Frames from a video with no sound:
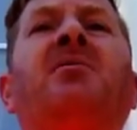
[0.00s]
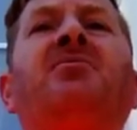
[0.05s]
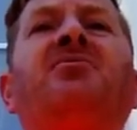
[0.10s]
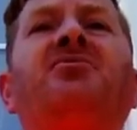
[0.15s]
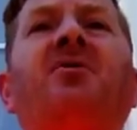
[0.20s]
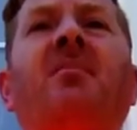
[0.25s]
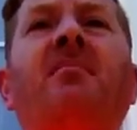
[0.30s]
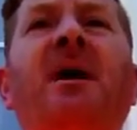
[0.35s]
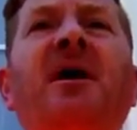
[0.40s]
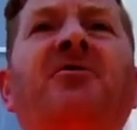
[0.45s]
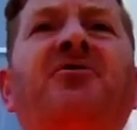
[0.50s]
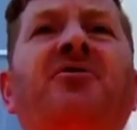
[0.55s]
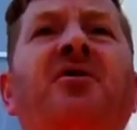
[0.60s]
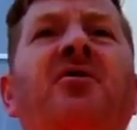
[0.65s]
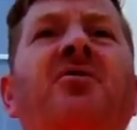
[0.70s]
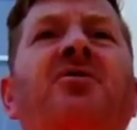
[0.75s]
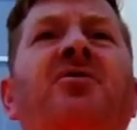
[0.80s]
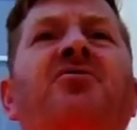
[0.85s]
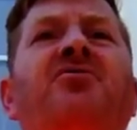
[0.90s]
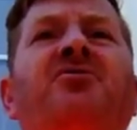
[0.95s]
So make
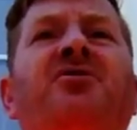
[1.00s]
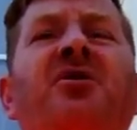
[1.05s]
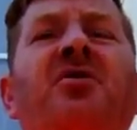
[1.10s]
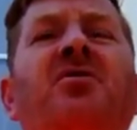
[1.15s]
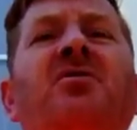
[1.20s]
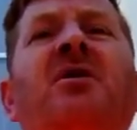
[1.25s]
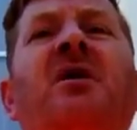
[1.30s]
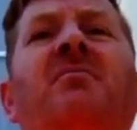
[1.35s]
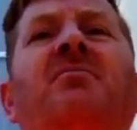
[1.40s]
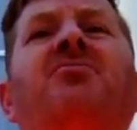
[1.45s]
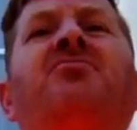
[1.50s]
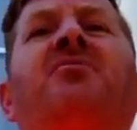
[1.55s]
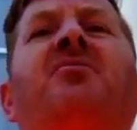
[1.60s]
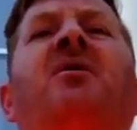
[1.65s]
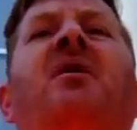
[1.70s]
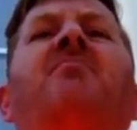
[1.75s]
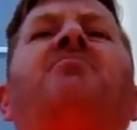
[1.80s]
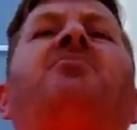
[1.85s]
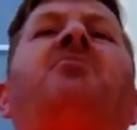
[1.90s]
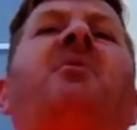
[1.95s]
sure your skill levels are
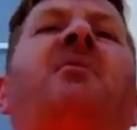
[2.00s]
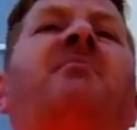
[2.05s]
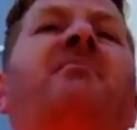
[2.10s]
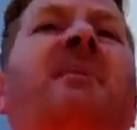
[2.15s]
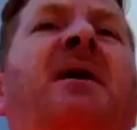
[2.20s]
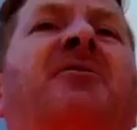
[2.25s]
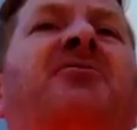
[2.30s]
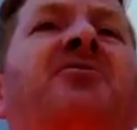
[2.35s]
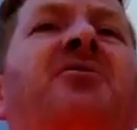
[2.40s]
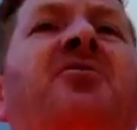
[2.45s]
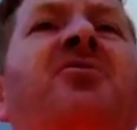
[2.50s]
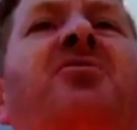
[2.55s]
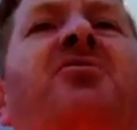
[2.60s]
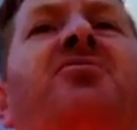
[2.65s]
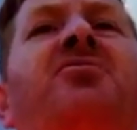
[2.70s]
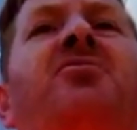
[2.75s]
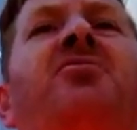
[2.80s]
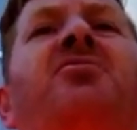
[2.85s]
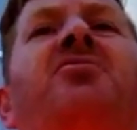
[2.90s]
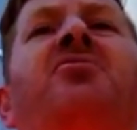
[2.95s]
up to it. Make sure you
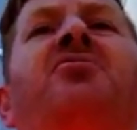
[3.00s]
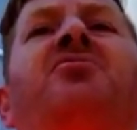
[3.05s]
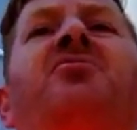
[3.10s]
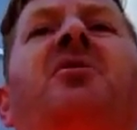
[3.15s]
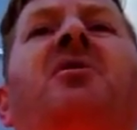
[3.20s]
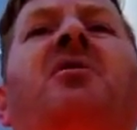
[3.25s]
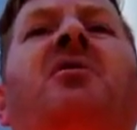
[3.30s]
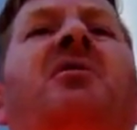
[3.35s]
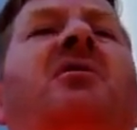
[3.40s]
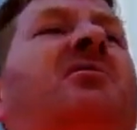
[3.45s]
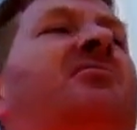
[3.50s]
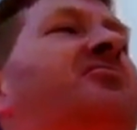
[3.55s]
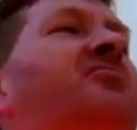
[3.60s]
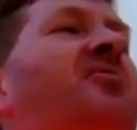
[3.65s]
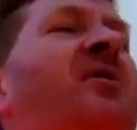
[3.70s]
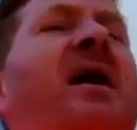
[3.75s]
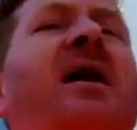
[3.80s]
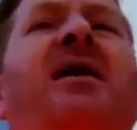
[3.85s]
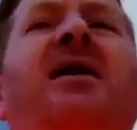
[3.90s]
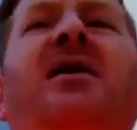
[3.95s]
do your
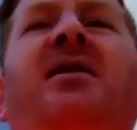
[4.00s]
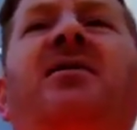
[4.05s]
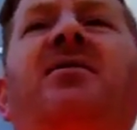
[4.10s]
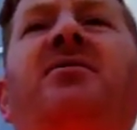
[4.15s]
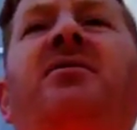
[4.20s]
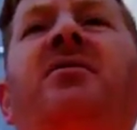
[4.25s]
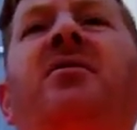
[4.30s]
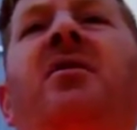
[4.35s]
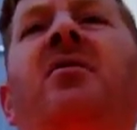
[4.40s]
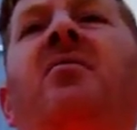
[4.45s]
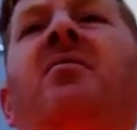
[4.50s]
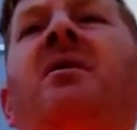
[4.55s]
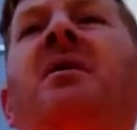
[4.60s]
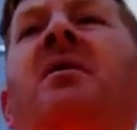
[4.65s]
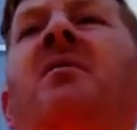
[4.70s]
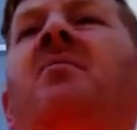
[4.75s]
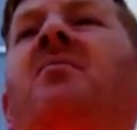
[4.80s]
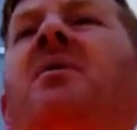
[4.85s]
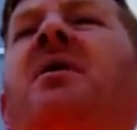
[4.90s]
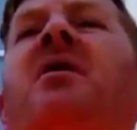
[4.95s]
training.
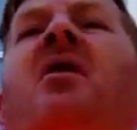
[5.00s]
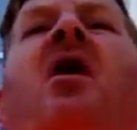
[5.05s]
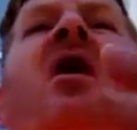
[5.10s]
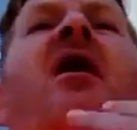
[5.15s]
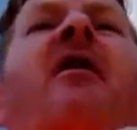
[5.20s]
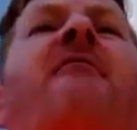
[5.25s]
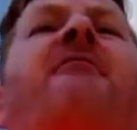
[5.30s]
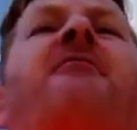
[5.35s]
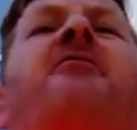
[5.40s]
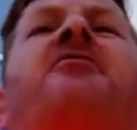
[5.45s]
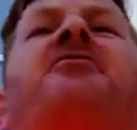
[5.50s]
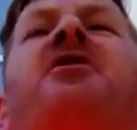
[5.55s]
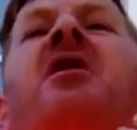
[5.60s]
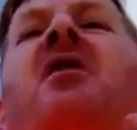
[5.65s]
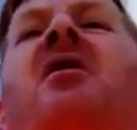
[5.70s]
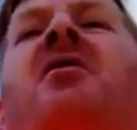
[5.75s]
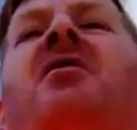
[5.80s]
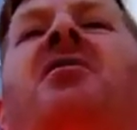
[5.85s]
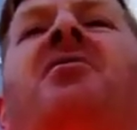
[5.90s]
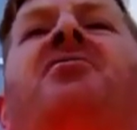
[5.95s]
We offer
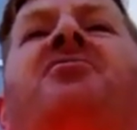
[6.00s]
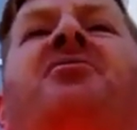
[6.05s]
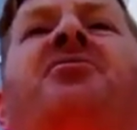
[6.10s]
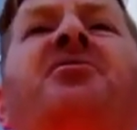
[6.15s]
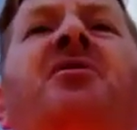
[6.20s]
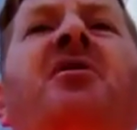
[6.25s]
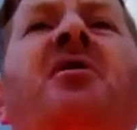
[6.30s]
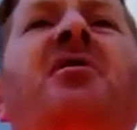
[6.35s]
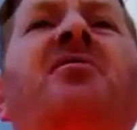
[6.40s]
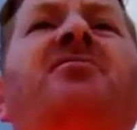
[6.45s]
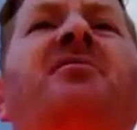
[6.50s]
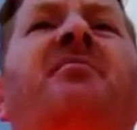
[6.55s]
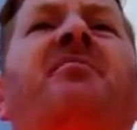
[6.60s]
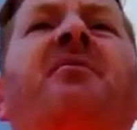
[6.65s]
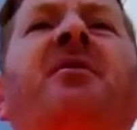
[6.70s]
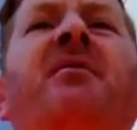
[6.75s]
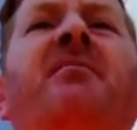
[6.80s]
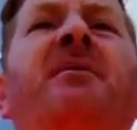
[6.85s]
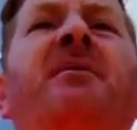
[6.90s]
tons and tons of free